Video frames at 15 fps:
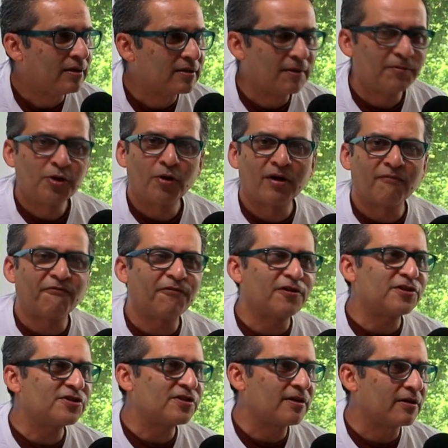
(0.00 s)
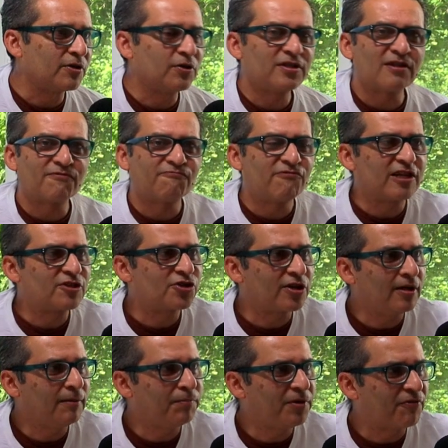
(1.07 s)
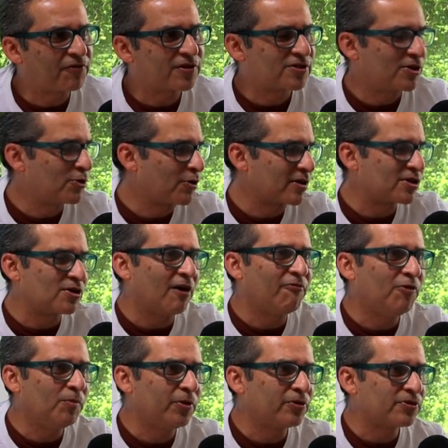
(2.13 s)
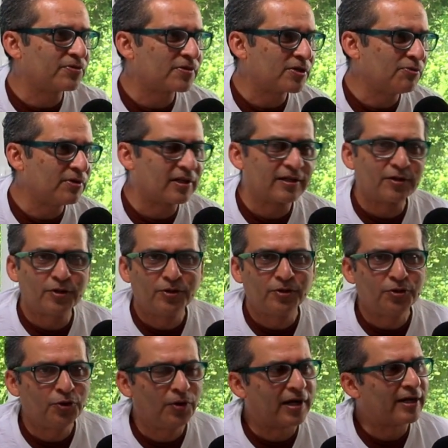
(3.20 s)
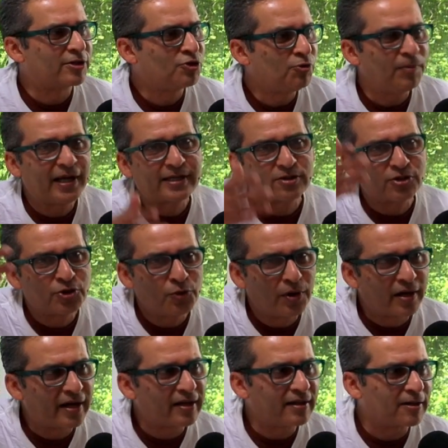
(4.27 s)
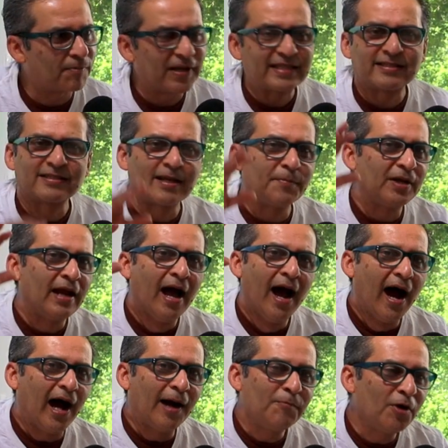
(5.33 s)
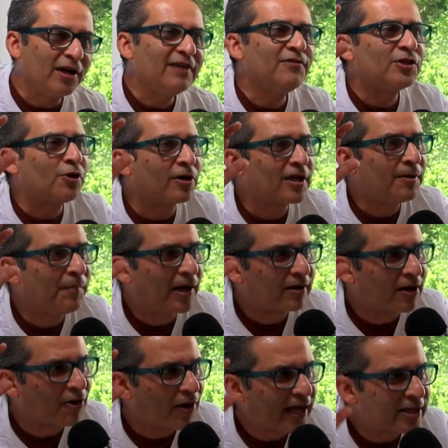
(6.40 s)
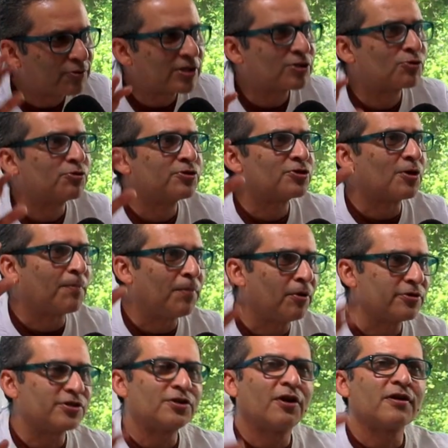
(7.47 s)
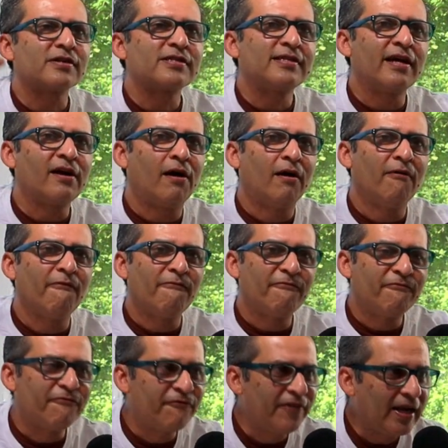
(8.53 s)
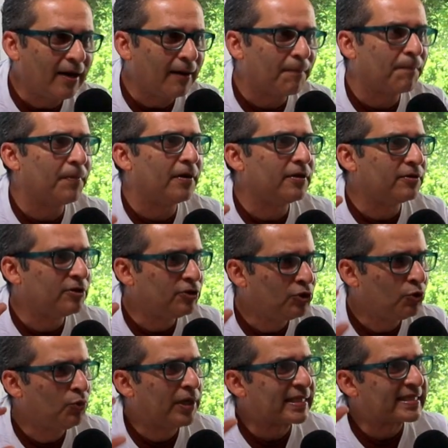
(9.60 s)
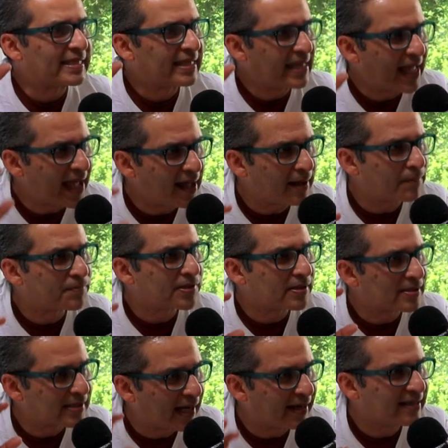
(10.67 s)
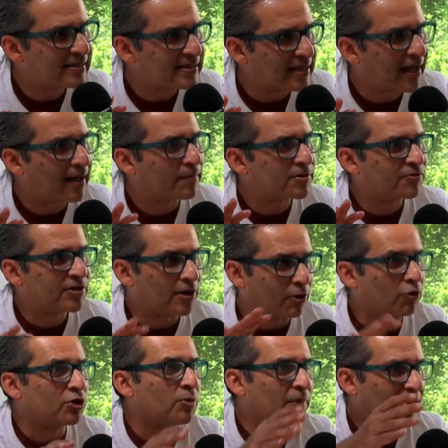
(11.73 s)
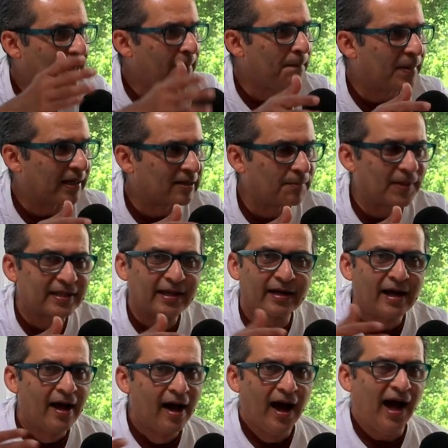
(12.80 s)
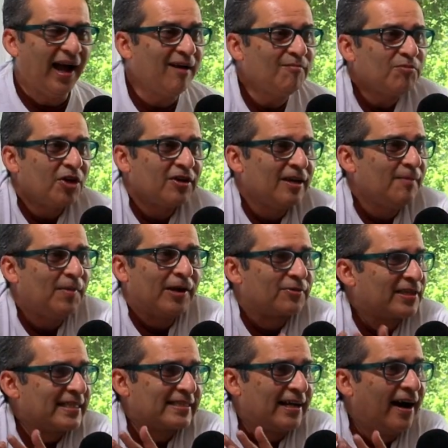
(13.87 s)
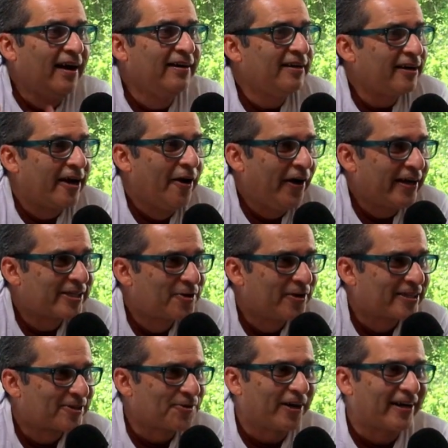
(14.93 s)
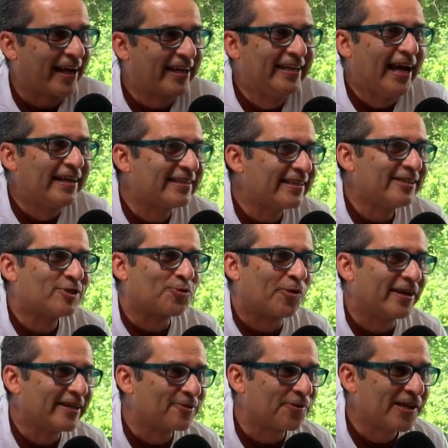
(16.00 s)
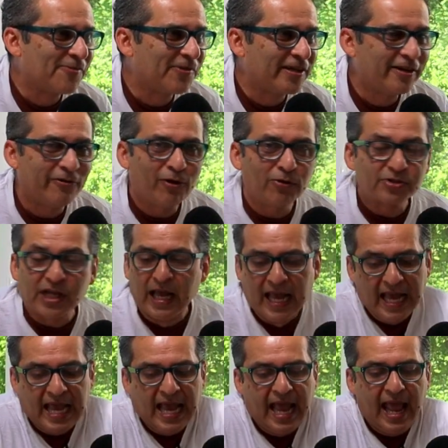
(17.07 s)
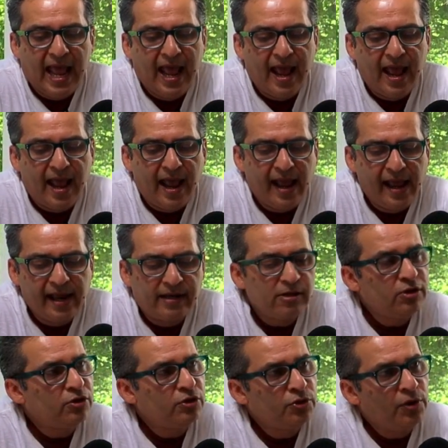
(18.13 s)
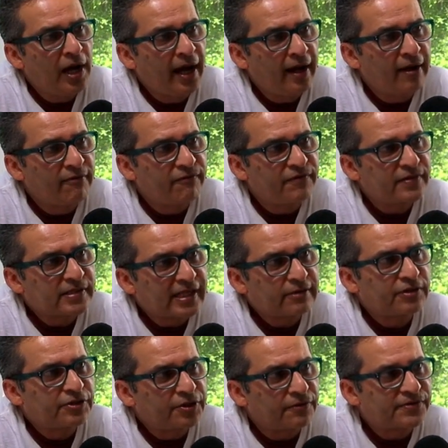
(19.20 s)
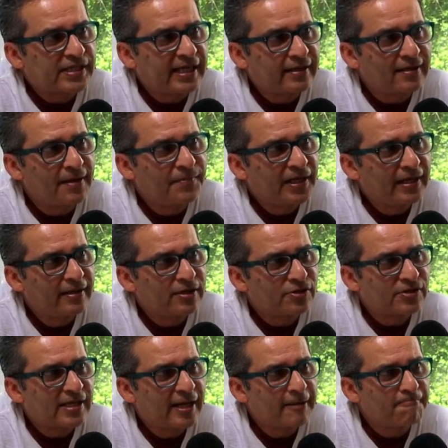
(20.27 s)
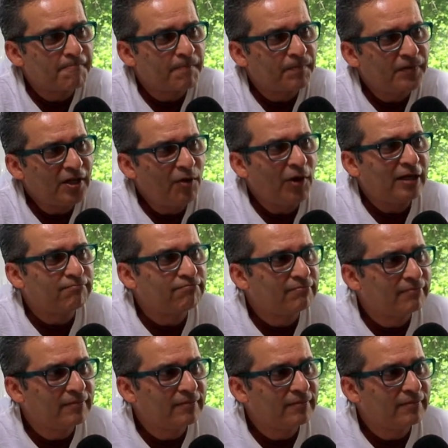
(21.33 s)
I mean, you're a first year. You're just finishing up your first year. You're a sophomore student. You are at UMass or you are at other places. I mean, I'm not even talking about graduate students or postdocs that fill up the US labs, science labs, which are going to be impacted by that. I'm talking about these undergraduates who are like 19, 20, 21-year-olds. And you have Secretary of State coming in to say, you know what,